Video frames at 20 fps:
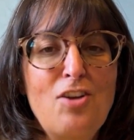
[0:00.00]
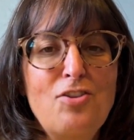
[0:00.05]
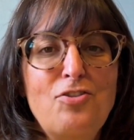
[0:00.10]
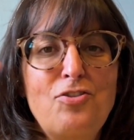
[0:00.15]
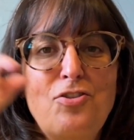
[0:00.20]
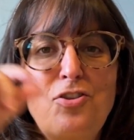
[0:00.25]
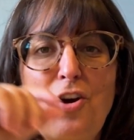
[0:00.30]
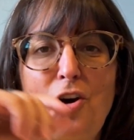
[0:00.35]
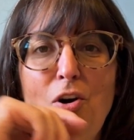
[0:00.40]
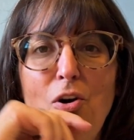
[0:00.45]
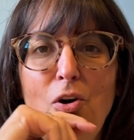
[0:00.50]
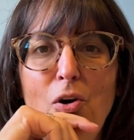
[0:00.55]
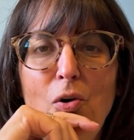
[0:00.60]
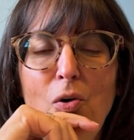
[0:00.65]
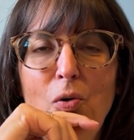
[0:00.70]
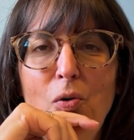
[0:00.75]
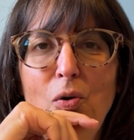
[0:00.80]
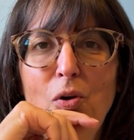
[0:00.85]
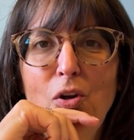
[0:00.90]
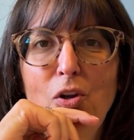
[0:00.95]

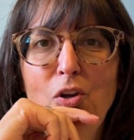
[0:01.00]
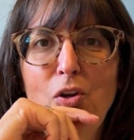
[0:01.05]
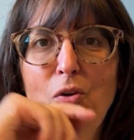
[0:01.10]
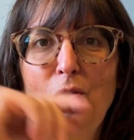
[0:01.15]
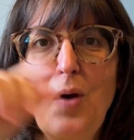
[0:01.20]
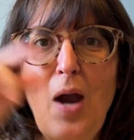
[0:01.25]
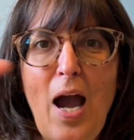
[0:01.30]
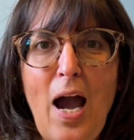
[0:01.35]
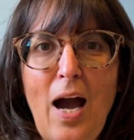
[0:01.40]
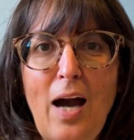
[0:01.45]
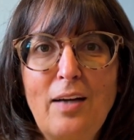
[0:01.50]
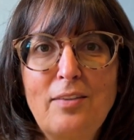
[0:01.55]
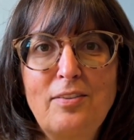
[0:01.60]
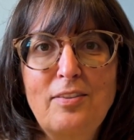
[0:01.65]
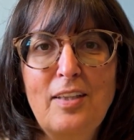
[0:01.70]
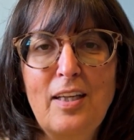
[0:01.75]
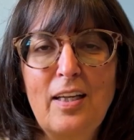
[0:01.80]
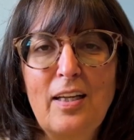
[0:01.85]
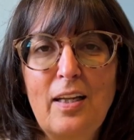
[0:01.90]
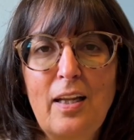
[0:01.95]
So you
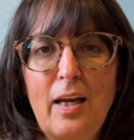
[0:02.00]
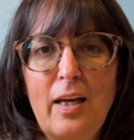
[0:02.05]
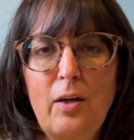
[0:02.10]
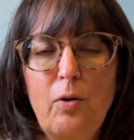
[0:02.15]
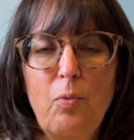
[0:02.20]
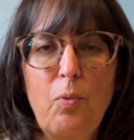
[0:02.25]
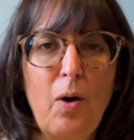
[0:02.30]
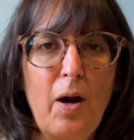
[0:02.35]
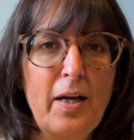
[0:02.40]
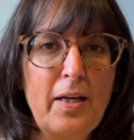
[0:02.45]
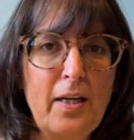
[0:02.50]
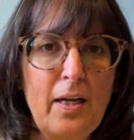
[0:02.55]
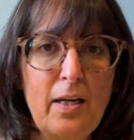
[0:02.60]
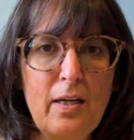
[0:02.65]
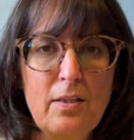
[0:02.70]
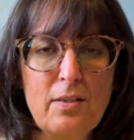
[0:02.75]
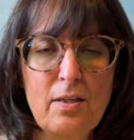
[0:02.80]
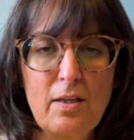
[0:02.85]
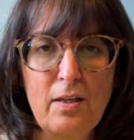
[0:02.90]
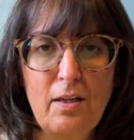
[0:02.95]
ask it like, "Why
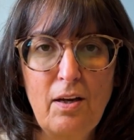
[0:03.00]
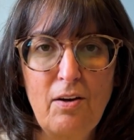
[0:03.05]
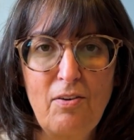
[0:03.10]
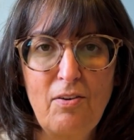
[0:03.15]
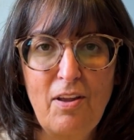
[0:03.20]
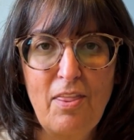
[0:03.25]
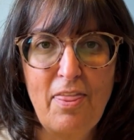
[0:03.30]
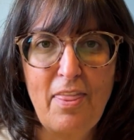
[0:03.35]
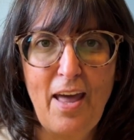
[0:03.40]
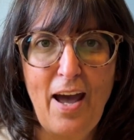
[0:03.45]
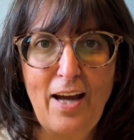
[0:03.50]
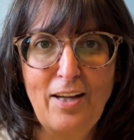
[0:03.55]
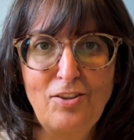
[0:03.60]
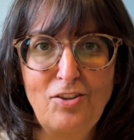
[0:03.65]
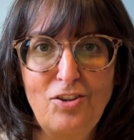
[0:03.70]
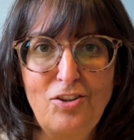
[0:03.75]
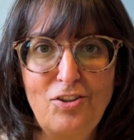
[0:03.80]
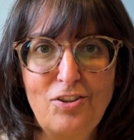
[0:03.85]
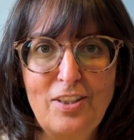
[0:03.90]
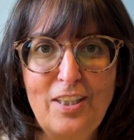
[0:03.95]
can't I go on
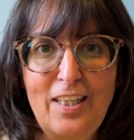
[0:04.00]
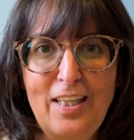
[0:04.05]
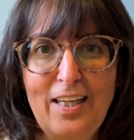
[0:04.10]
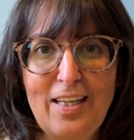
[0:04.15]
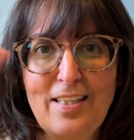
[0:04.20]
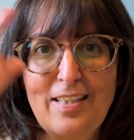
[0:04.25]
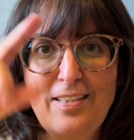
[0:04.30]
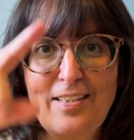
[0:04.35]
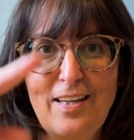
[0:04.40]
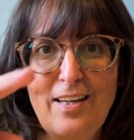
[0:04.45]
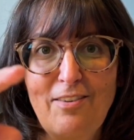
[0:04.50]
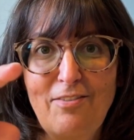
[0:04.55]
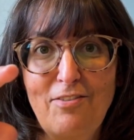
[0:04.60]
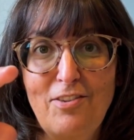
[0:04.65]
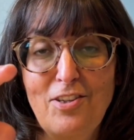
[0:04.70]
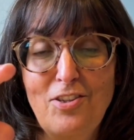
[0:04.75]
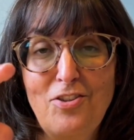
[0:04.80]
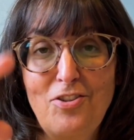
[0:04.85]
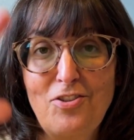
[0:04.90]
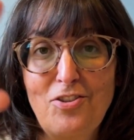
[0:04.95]
that street instead
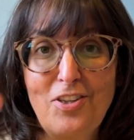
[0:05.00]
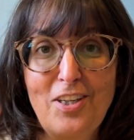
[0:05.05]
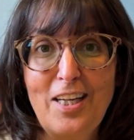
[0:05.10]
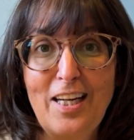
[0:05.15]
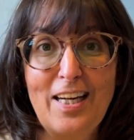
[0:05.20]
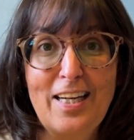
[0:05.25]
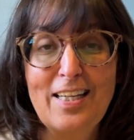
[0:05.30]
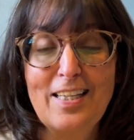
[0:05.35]
of this street?"